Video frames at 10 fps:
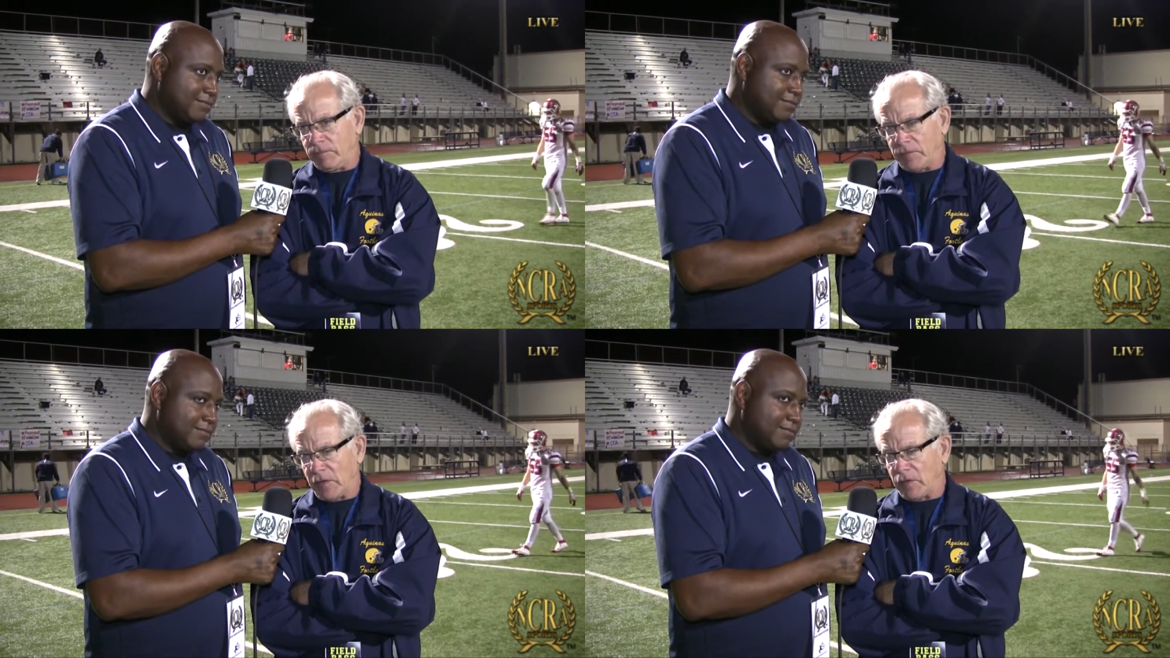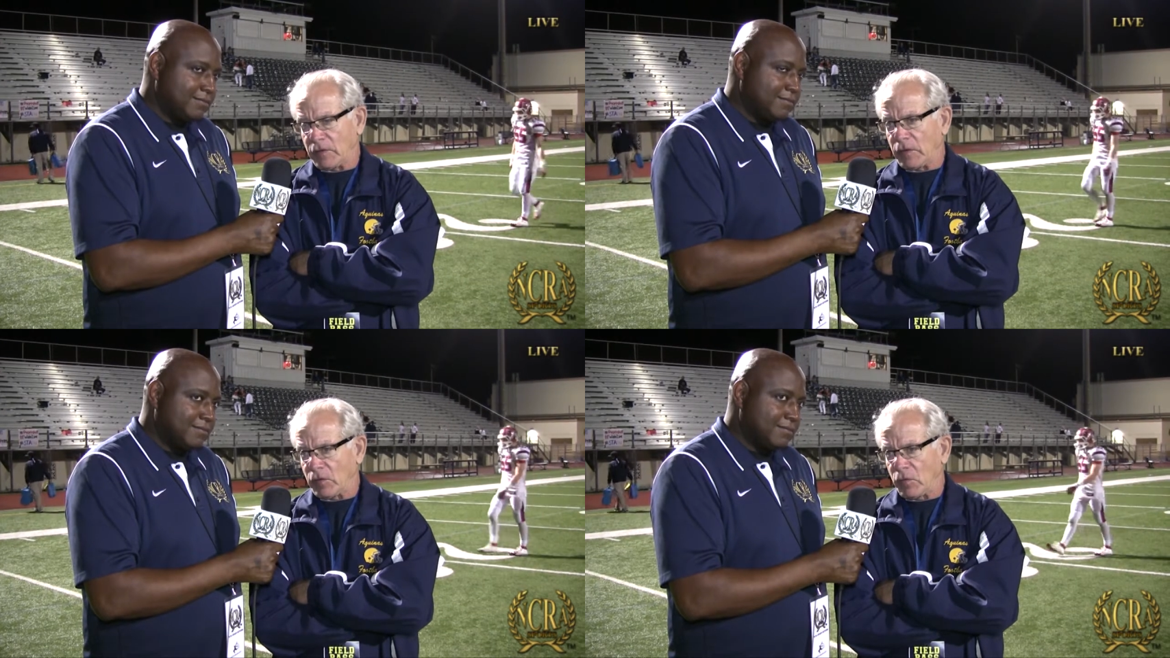Speaker 1: in,
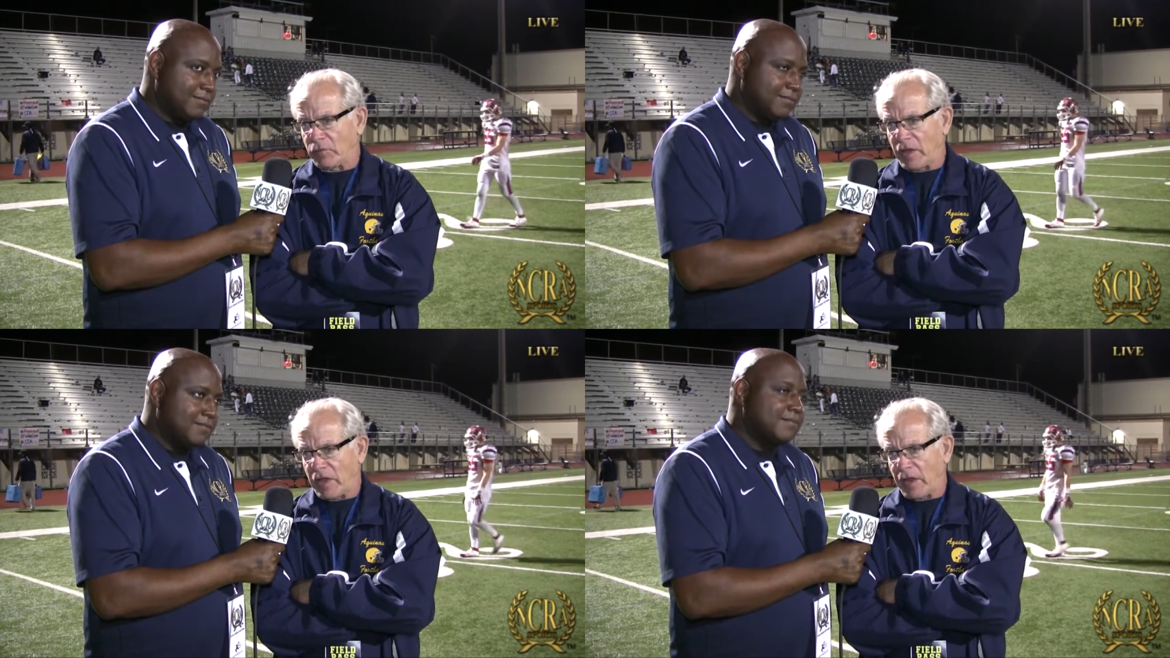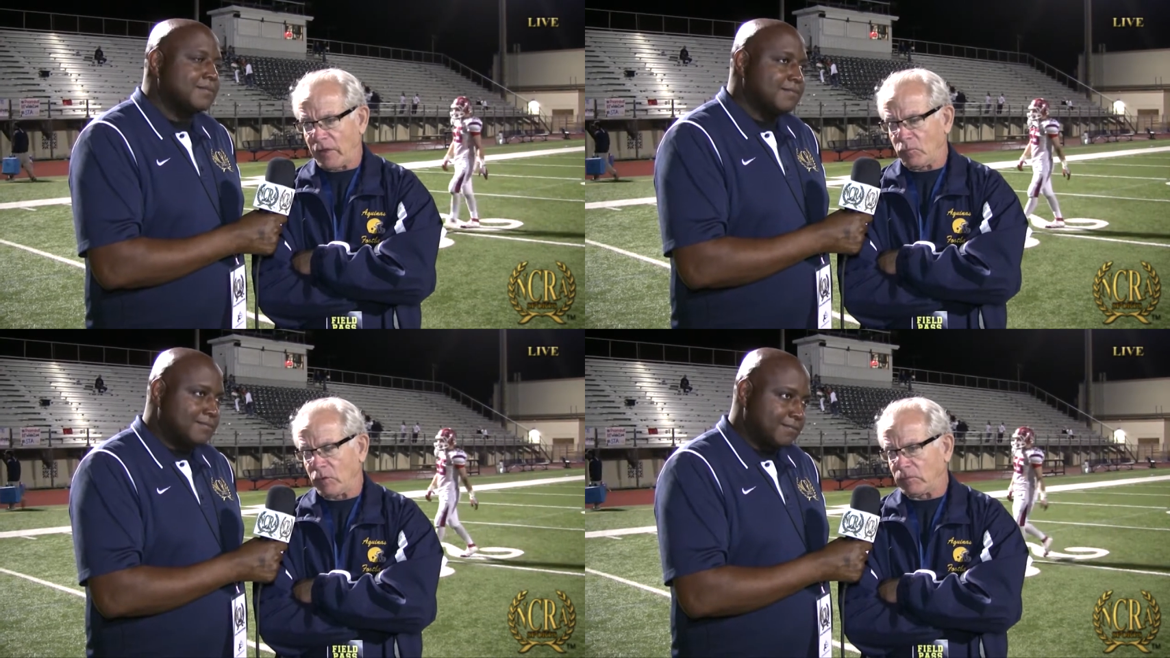in
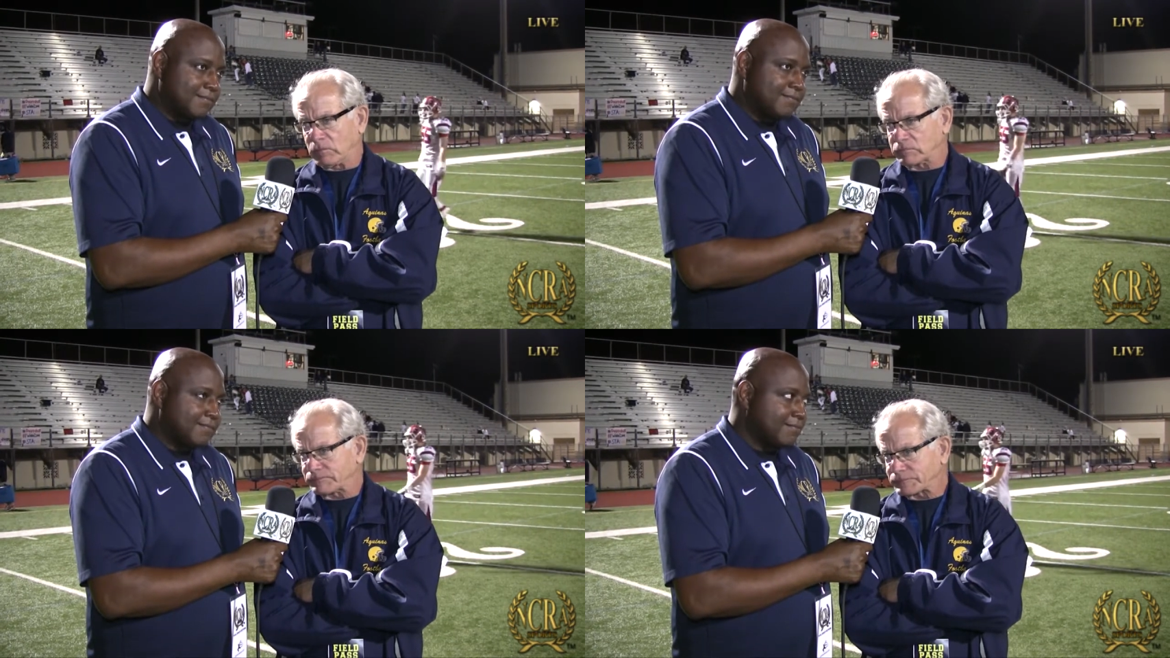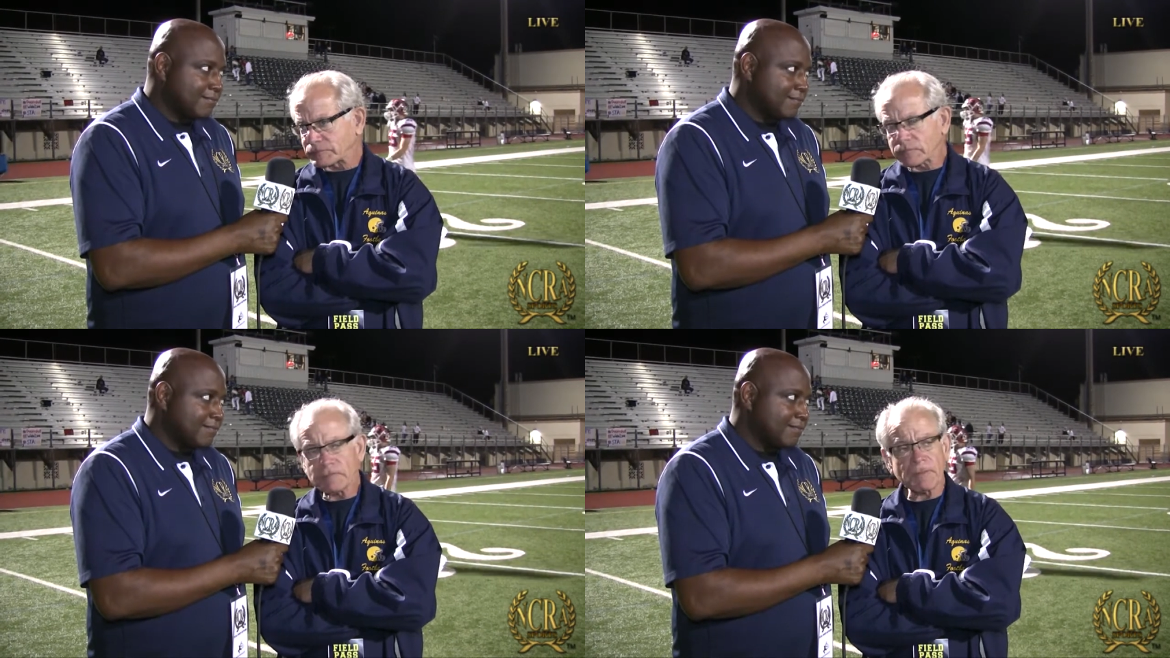09 when
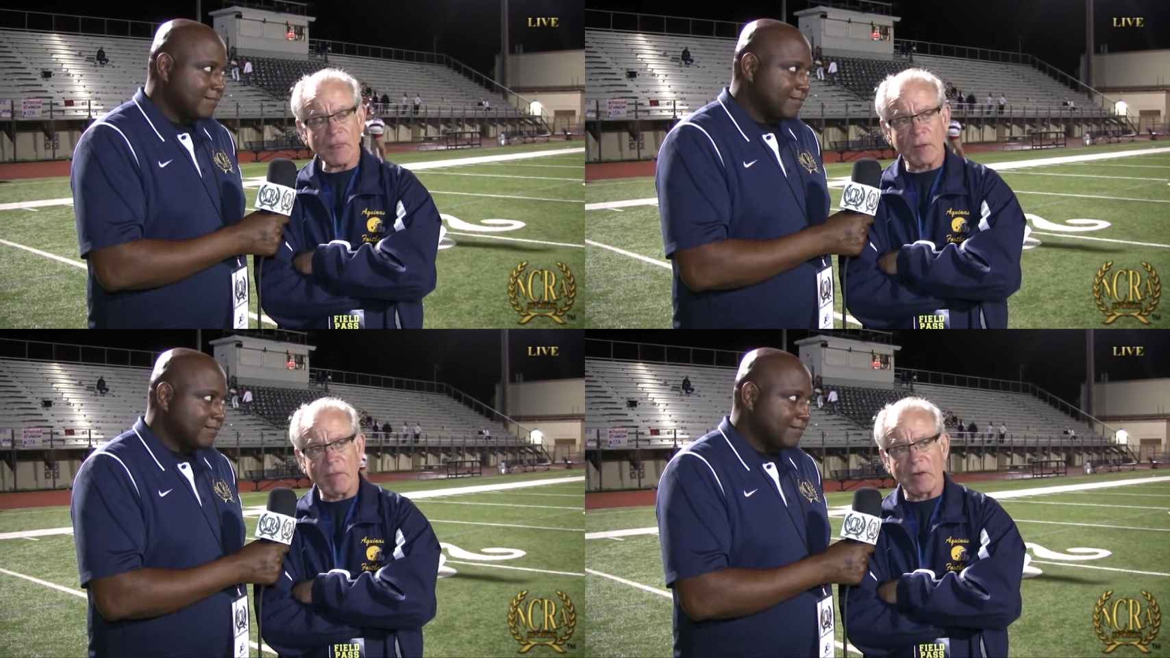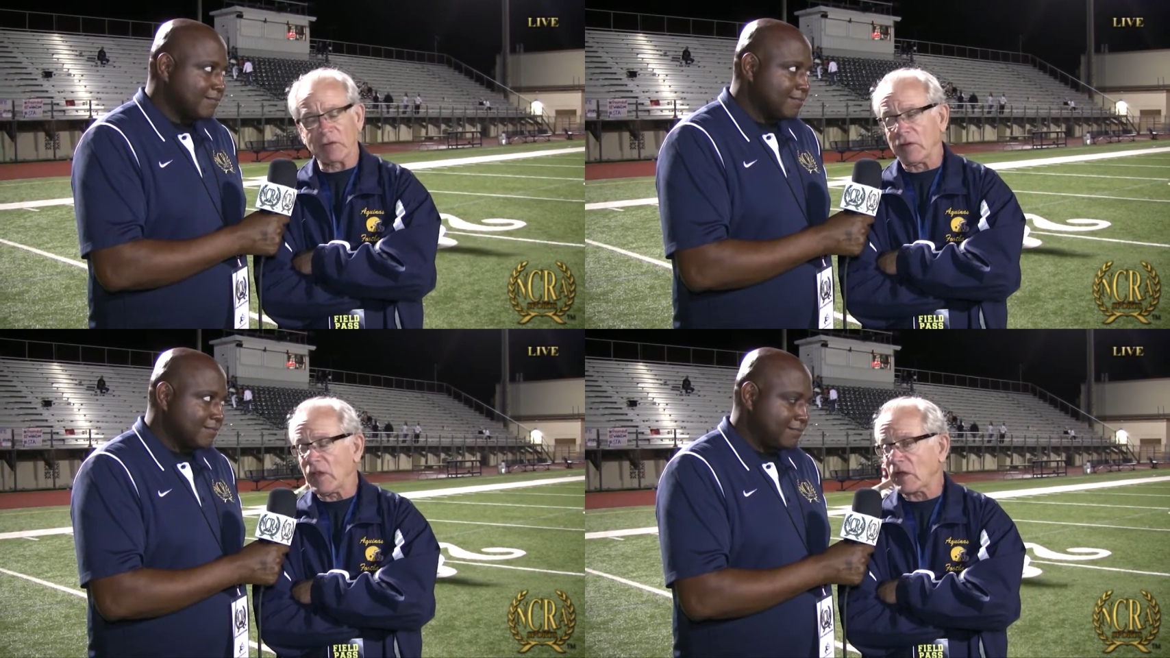
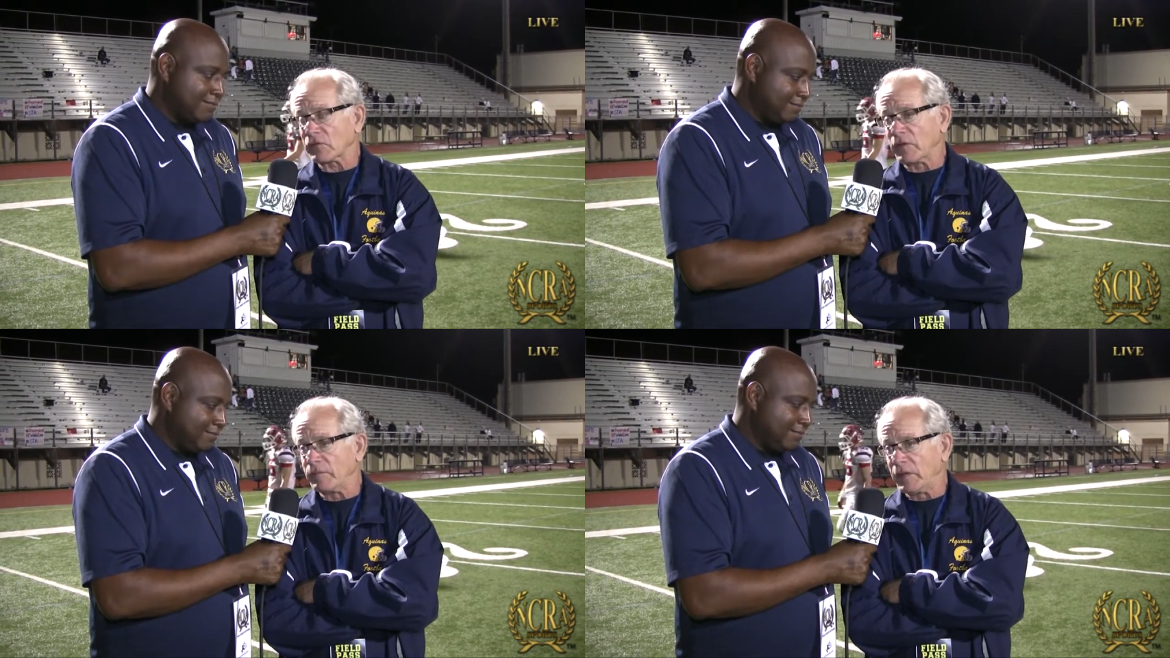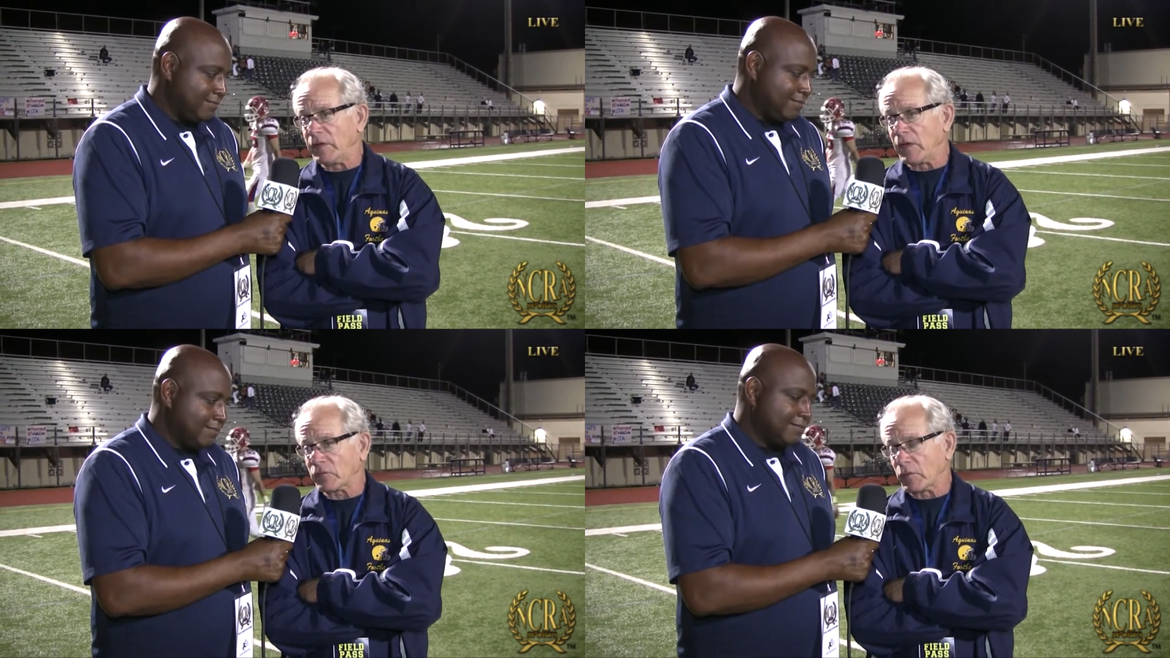Manatee actually beat us.